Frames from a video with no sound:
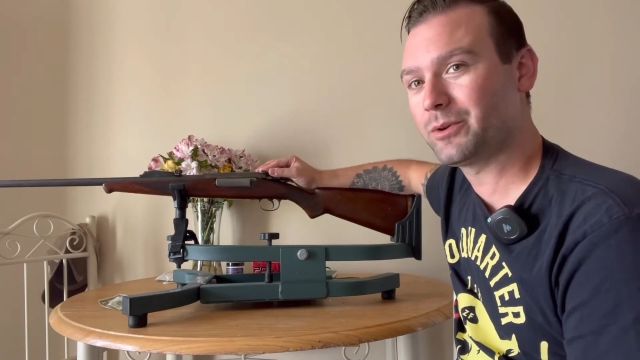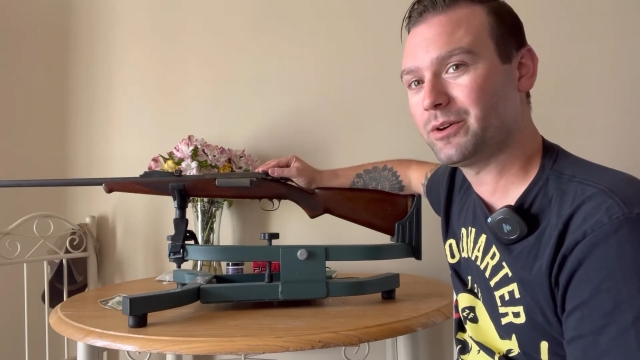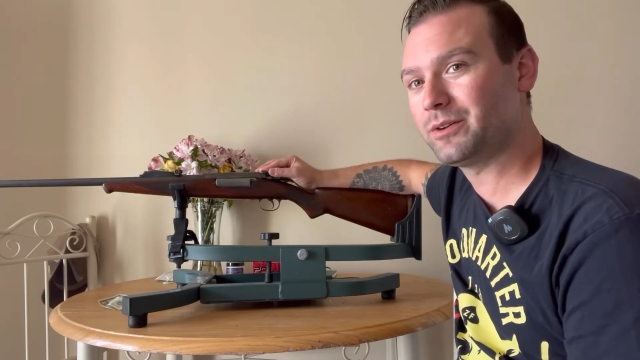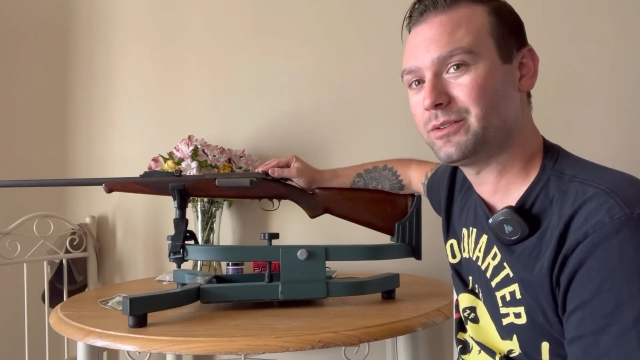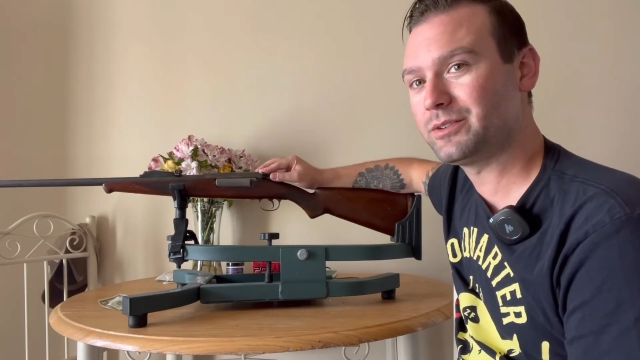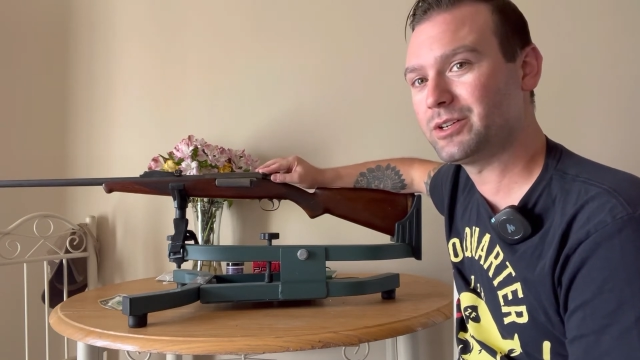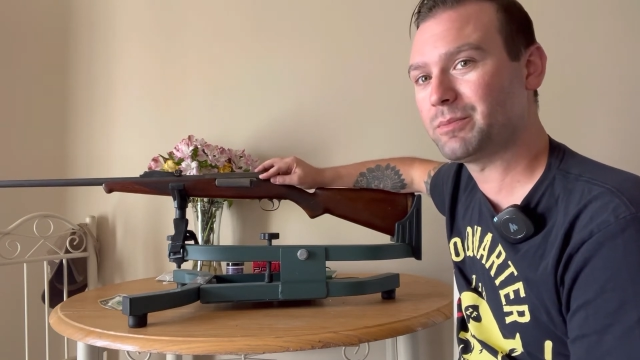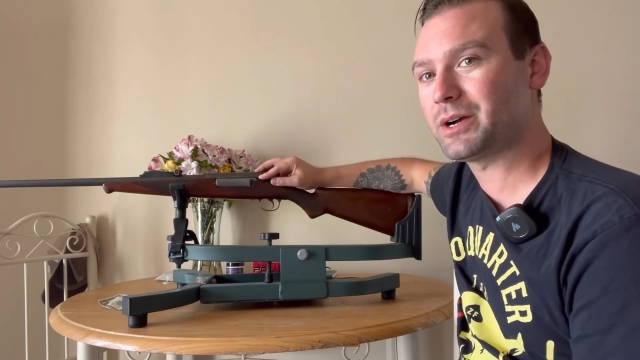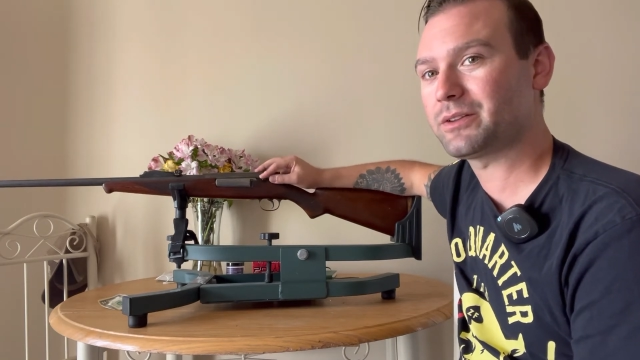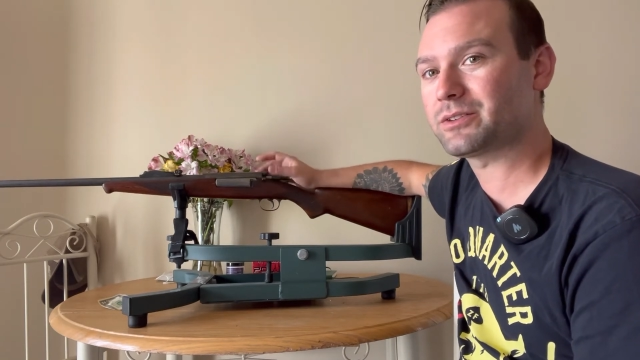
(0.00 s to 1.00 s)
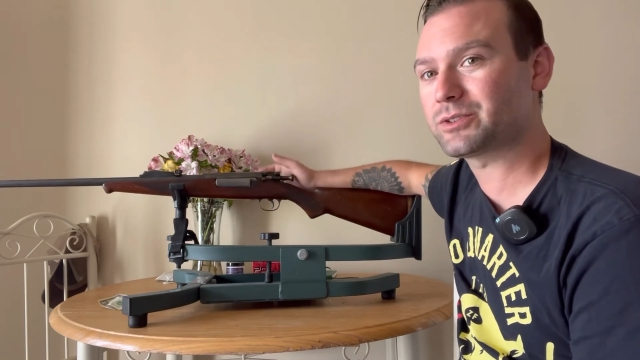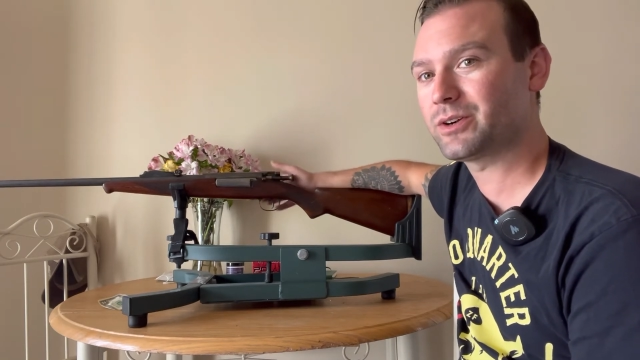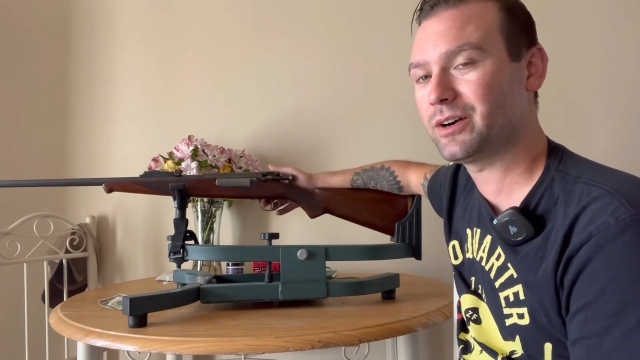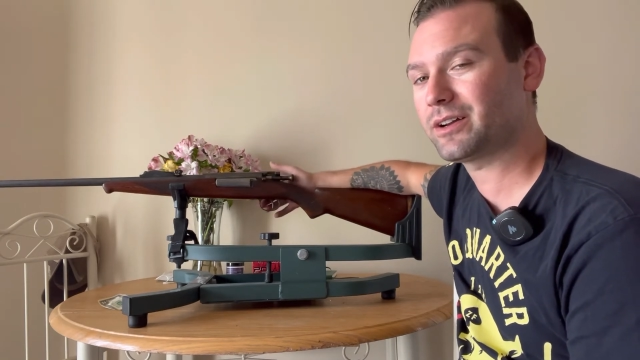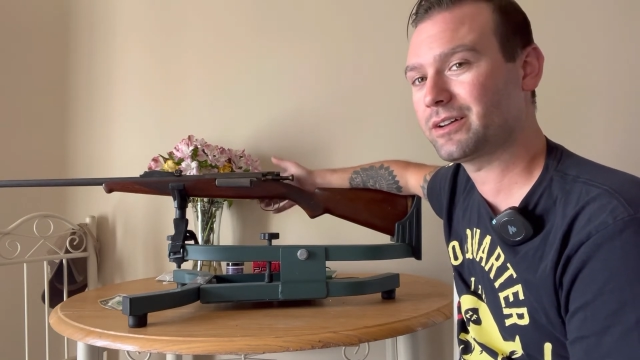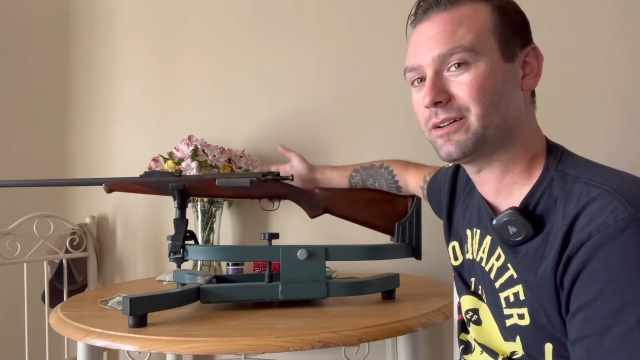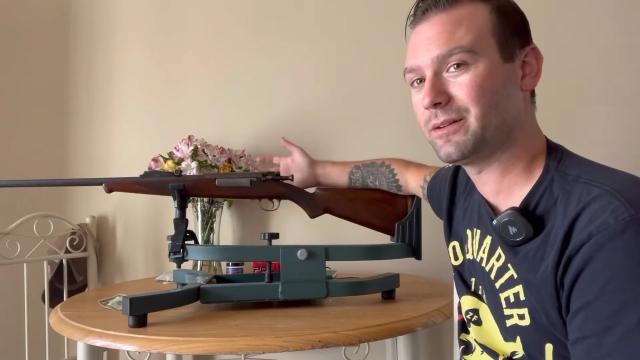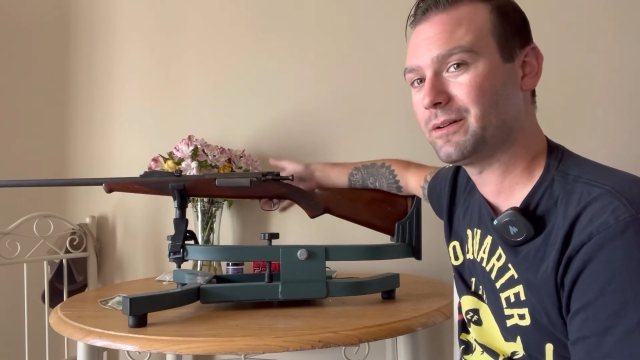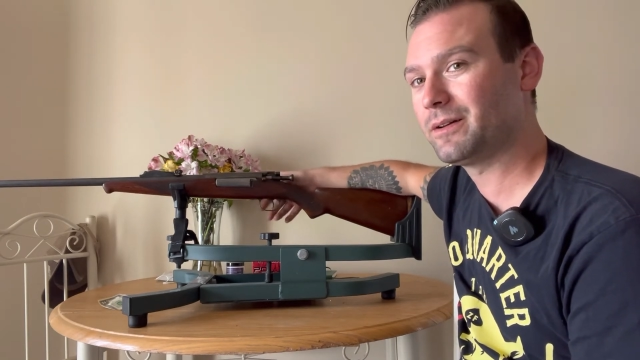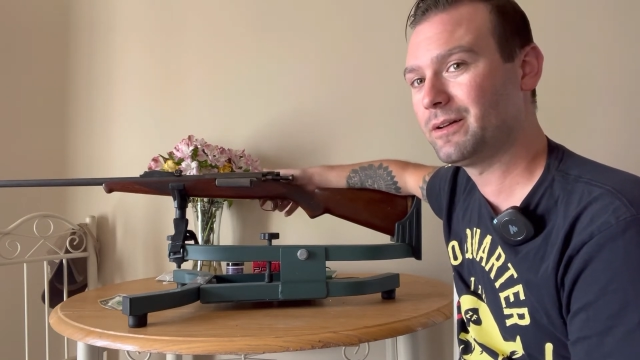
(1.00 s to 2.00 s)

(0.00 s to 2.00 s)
to jump out the truck and